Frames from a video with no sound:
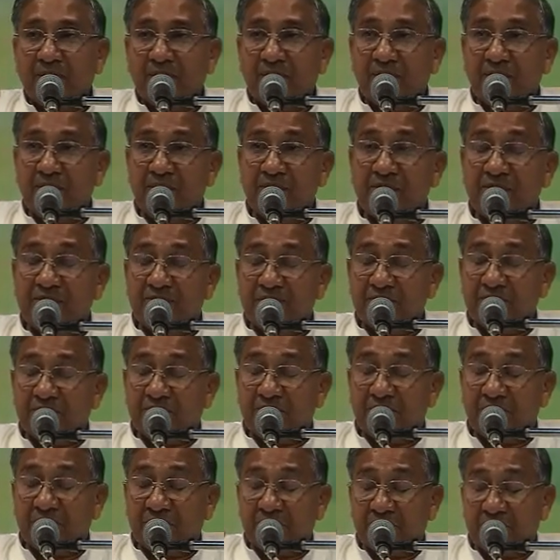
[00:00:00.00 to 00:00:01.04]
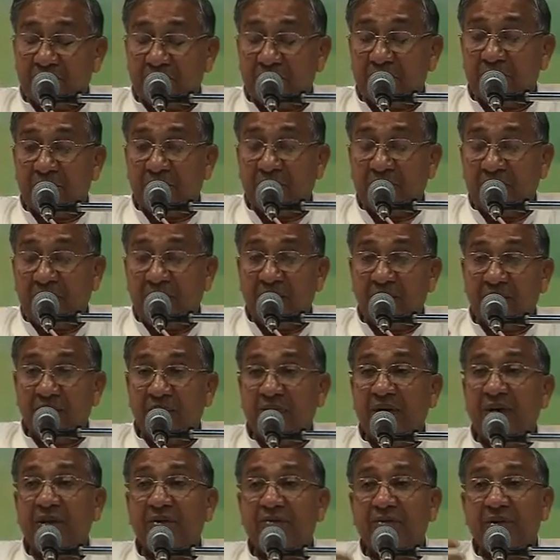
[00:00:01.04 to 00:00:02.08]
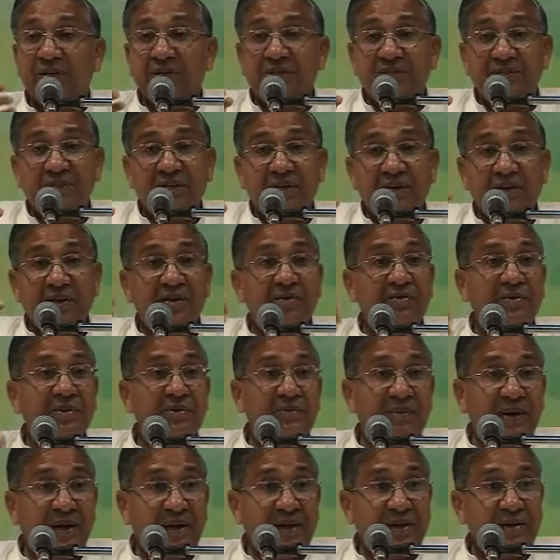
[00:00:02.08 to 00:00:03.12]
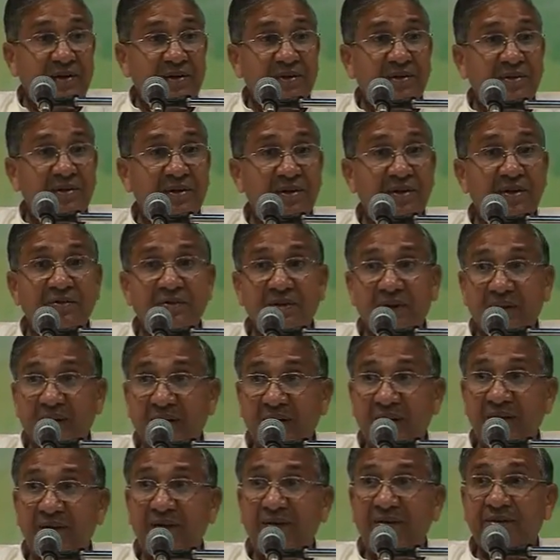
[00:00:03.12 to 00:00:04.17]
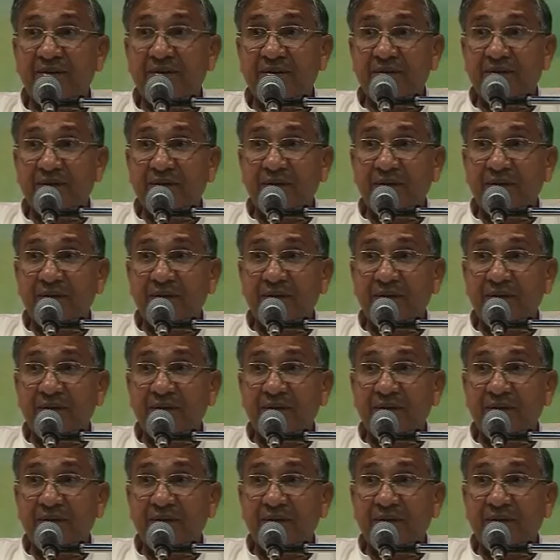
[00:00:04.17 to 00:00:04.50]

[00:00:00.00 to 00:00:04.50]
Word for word: he is telling whatever is there in our mind, in our heart.